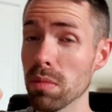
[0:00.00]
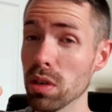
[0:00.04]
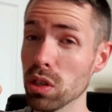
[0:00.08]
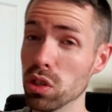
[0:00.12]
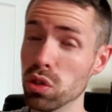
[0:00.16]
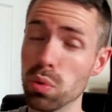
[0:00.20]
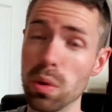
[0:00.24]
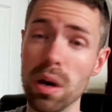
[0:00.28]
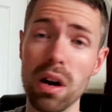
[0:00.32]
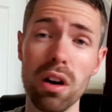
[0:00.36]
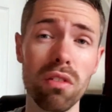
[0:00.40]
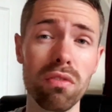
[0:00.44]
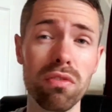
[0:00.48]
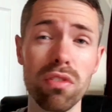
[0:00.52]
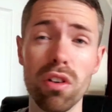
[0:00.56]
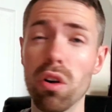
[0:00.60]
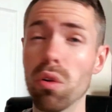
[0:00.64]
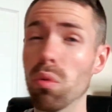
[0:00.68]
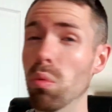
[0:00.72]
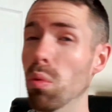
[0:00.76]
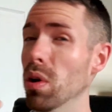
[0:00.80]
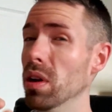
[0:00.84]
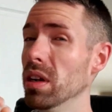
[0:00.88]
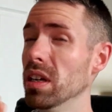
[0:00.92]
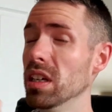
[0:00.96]
My
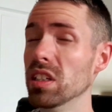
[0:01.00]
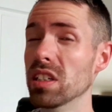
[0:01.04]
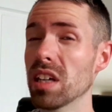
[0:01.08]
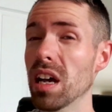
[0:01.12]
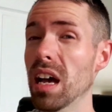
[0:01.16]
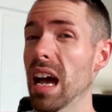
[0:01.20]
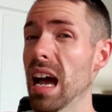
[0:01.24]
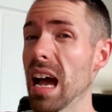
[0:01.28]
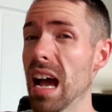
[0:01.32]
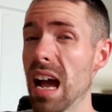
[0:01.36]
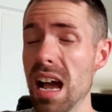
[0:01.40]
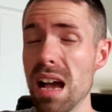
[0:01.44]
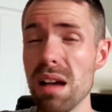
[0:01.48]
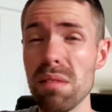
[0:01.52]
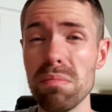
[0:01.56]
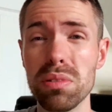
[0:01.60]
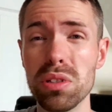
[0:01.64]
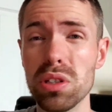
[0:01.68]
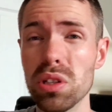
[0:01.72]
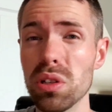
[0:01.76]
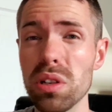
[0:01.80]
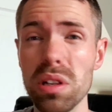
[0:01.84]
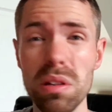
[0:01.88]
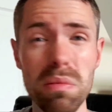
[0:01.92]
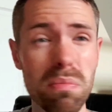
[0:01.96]
12-volt one is an
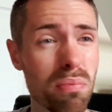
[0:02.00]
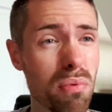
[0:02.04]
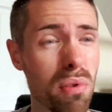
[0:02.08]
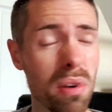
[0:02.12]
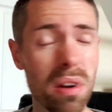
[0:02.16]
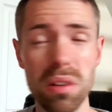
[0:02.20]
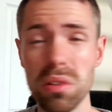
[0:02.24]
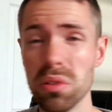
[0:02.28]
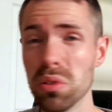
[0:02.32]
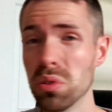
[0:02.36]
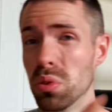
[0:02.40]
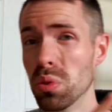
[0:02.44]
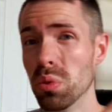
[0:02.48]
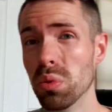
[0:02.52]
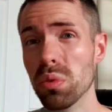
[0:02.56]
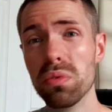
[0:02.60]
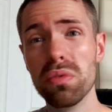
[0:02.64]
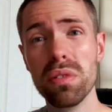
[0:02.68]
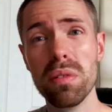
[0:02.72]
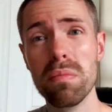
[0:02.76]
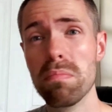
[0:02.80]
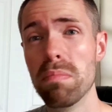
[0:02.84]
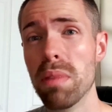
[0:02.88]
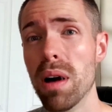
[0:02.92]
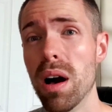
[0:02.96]
absolutely brilliant tool
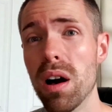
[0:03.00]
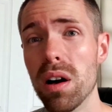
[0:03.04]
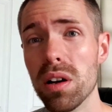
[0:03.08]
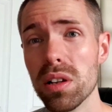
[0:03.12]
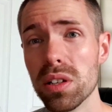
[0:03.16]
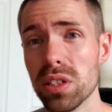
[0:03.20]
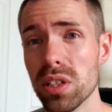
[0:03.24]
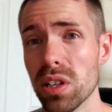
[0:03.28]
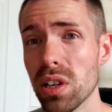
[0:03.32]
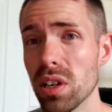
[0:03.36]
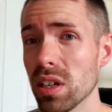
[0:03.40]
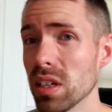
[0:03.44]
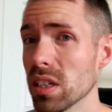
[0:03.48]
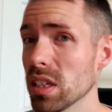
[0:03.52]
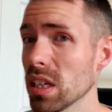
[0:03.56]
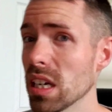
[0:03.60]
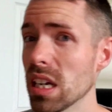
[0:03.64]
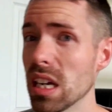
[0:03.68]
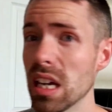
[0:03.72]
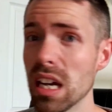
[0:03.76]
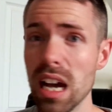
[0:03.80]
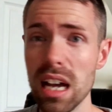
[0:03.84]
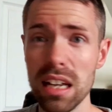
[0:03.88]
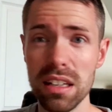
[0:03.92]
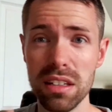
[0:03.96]
from Parkside,
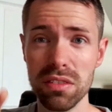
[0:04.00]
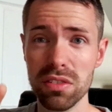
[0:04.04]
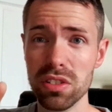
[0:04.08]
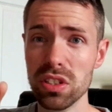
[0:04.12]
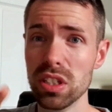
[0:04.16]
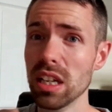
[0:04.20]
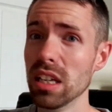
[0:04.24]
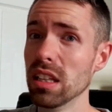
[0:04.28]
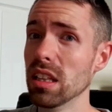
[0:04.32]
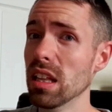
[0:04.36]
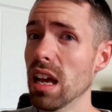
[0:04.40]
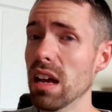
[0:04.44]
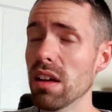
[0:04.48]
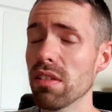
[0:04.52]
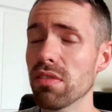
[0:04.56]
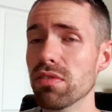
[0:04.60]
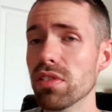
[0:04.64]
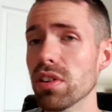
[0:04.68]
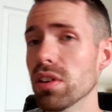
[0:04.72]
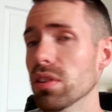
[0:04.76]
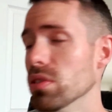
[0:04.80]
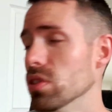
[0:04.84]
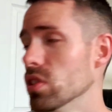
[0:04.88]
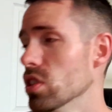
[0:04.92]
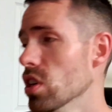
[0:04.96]
and you've seen that a
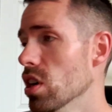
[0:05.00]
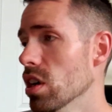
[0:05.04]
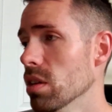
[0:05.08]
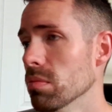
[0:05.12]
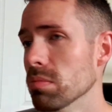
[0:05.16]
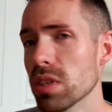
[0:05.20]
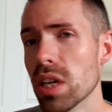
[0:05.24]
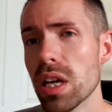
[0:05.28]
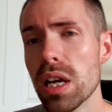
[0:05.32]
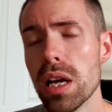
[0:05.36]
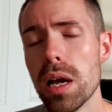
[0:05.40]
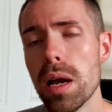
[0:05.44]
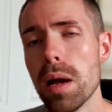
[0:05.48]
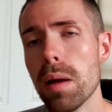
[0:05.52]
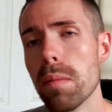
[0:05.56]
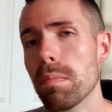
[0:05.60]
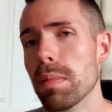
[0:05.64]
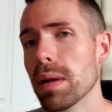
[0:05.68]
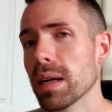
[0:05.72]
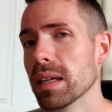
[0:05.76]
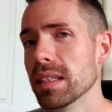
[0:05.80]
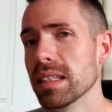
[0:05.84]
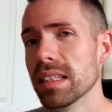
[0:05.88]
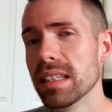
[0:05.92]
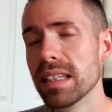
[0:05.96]
few times,
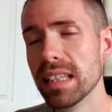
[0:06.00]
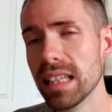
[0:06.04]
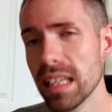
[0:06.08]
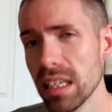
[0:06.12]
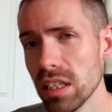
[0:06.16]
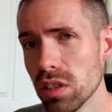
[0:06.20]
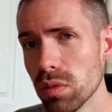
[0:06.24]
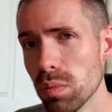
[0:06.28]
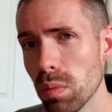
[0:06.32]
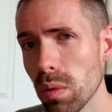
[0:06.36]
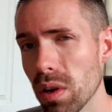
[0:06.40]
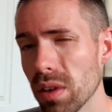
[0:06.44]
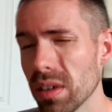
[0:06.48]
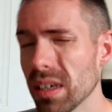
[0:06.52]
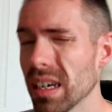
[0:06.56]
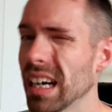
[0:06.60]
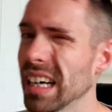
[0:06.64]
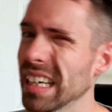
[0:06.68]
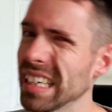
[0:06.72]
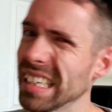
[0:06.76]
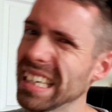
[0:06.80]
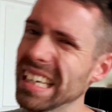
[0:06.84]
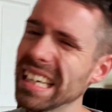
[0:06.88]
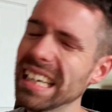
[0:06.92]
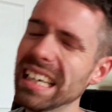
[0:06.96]
but this one,
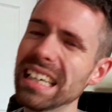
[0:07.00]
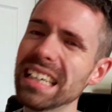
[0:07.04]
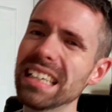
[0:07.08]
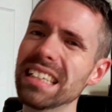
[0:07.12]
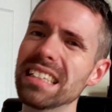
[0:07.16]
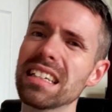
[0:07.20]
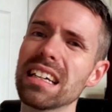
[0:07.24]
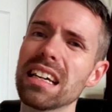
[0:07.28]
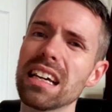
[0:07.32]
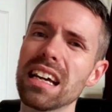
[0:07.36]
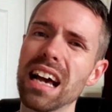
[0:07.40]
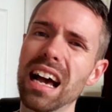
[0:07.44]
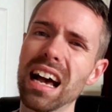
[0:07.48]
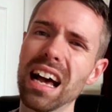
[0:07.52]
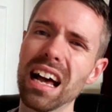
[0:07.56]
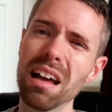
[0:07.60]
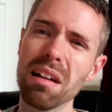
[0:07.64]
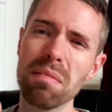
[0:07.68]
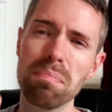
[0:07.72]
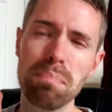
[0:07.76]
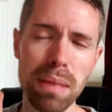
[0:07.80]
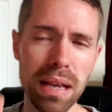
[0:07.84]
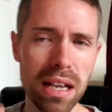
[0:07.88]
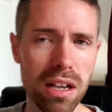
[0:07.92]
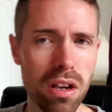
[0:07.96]
I need
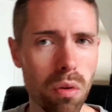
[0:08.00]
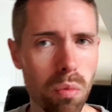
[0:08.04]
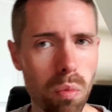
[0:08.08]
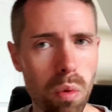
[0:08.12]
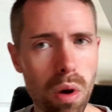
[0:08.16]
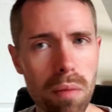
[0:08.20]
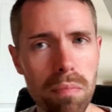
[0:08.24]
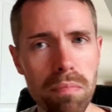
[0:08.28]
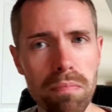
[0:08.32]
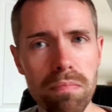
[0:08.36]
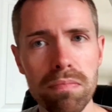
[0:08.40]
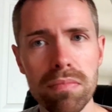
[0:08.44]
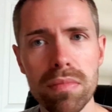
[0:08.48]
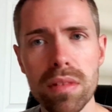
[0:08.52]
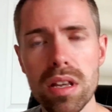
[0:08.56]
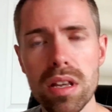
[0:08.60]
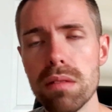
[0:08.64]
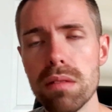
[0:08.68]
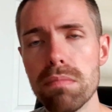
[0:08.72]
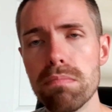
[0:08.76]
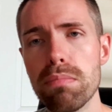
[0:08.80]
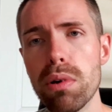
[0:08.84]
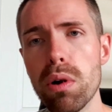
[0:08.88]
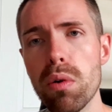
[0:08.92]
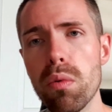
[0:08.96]
a bigger one,
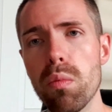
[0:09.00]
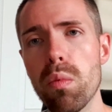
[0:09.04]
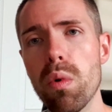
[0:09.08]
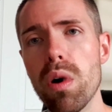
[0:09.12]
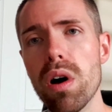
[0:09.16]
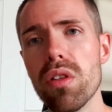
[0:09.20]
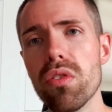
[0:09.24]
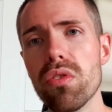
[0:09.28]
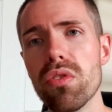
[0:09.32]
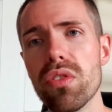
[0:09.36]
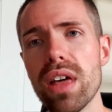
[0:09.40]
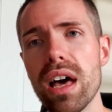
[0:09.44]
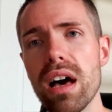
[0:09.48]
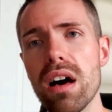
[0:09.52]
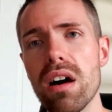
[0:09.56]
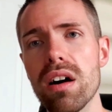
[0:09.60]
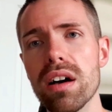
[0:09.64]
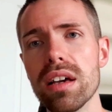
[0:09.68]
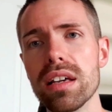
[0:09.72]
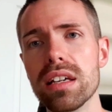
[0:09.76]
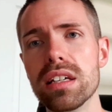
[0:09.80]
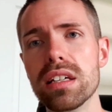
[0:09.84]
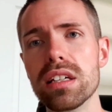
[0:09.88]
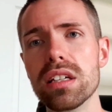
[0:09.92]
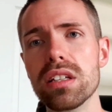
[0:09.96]
but one that
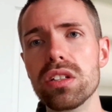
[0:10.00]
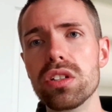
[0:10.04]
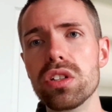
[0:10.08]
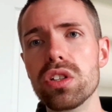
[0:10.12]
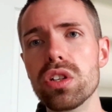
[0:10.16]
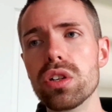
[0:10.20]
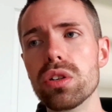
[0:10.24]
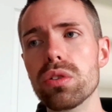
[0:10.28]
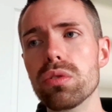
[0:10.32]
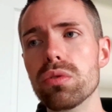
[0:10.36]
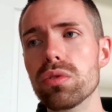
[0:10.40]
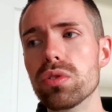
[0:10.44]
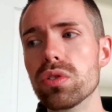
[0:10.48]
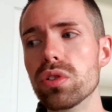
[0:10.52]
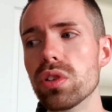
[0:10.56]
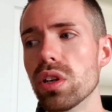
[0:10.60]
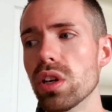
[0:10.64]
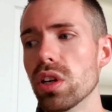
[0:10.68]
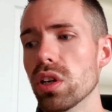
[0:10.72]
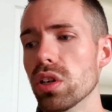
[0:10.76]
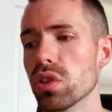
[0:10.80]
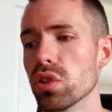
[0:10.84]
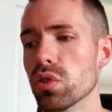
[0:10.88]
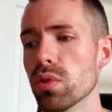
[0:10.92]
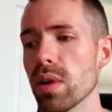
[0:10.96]
I can use
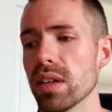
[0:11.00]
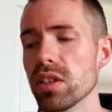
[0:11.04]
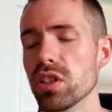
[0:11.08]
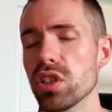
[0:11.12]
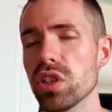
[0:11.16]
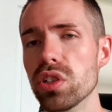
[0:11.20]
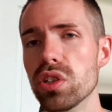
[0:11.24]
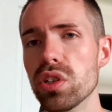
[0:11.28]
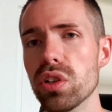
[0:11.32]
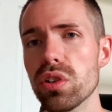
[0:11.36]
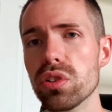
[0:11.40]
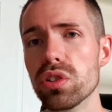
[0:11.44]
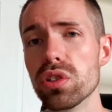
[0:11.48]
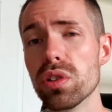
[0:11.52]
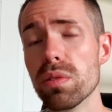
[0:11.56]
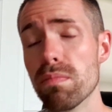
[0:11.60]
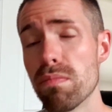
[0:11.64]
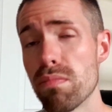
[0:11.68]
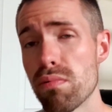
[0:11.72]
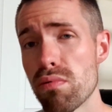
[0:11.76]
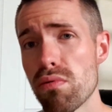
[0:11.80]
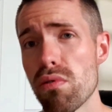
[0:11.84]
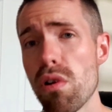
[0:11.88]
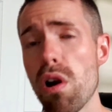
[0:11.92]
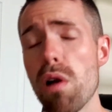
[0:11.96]
to actually do some
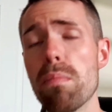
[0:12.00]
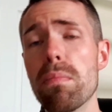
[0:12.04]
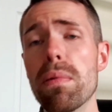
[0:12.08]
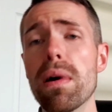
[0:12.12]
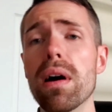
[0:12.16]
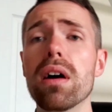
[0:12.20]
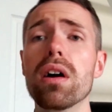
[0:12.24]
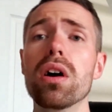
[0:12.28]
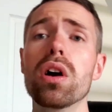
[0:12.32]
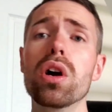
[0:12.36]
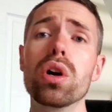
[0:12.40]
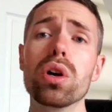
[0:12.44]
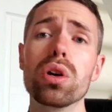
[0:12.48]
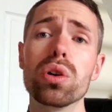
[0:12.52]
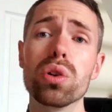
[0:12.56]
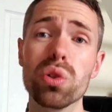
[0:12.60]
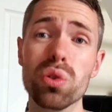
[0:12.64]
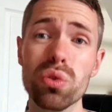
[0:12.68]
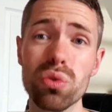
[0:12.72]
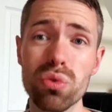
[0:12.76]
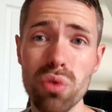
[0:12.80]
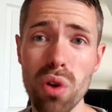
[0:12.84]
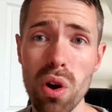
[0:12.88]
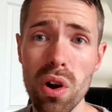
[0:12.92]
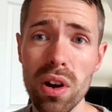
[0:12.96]
proper
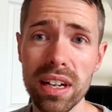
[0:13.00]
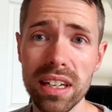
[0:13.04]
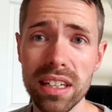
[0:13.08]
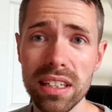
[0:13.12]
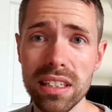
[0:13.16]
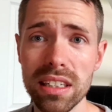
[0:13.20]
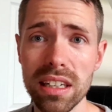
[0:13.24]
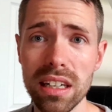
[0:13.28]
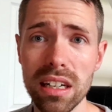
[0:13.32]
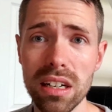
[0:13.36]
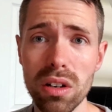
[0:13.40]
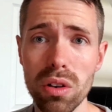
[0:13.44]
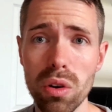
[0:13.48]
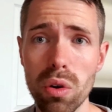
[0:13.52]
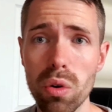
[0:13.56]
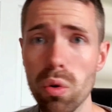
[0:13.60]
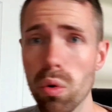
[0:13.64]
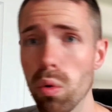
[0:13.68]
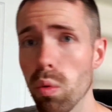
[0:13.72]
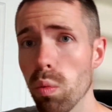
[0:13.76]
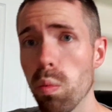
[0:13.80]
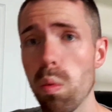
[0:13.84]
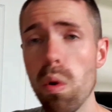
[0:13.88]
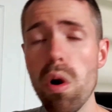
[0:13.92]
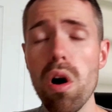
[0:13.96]
grinding
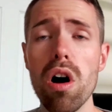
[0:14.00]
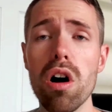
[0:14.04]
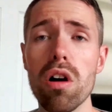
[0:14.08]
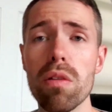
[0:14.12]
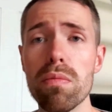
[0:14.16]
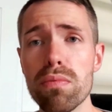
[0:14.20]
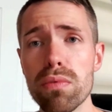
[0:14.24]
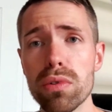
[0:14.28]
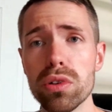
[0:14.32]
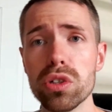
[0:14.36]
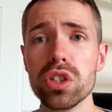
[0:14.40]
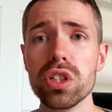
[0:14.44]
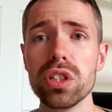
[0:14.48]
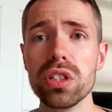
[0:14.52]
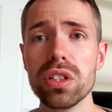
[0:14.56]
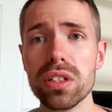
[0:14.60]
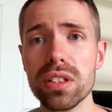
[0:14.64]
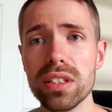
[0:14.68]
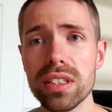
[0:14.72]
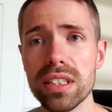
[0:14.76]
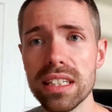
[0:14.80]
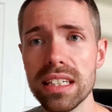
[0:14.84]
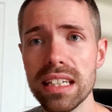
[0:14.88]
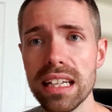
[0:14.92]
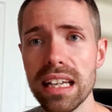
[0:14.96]
or wire brushing
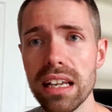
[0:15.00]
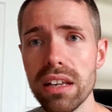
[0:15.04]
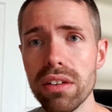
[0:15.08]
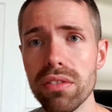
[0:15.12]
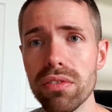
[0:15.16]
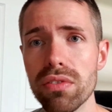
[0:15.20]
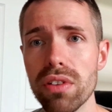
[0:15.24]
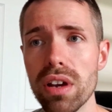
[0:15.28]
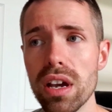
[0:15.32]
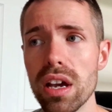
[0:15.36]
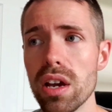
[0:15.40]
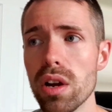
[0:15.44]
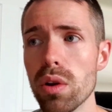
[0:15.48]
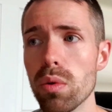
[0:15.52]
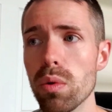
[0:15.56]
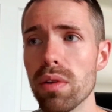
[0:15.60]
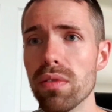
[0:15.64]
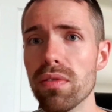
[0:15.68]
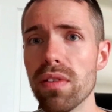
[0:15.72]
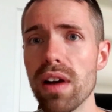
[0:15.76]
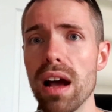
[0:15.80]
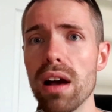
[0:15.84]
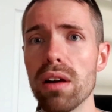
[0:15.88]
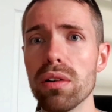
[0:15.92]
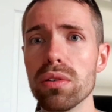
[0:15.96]
underneath
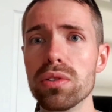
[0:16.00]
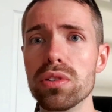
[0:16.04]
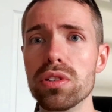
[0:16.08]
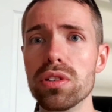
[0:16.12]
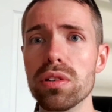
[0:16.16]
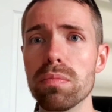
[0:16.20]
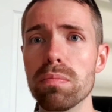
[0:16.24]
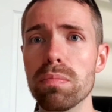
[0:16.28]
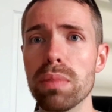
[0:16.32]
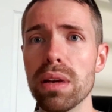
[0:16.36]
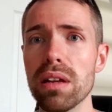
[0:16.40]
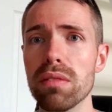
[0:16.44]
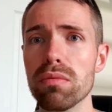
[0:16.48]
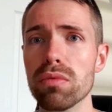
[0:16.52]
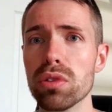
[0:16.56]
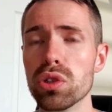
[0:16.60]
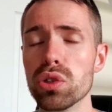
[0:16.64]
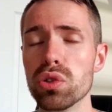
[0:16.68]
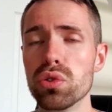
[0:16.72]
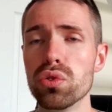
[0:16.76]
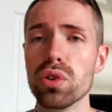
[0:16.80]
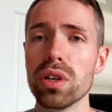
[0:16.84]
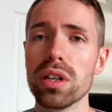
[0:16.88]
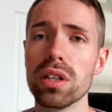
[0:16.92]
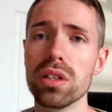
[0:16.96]
without being
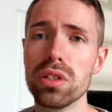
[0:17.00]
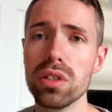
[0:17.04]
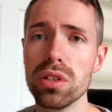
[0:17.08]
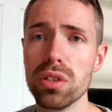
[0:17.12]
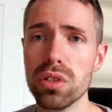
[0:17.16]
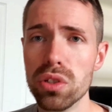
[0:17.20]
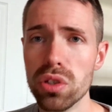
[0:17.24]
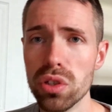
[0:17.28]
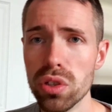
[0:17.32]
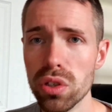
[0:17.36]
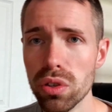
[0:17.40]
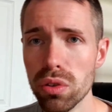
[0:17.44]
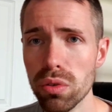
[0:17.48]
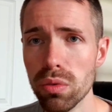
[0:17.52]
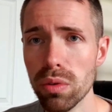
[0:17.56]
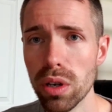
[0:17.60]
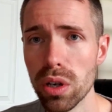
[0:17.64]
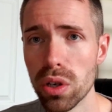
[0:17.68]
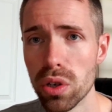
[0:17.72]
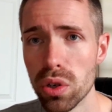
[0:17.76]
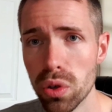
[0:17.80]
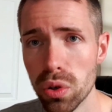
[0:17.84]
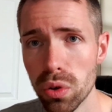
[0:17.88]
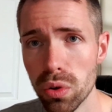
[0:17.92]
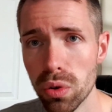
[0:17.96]
restricted to a
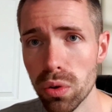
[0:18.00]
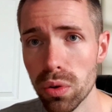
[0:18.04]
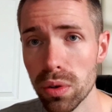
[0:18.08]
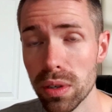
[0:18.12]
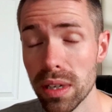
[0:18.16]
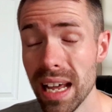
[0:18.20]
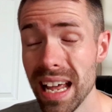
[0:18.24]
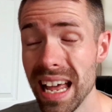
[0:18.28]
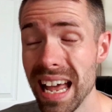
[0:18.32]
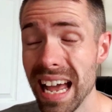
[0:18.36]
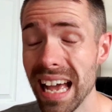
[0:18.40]
cord.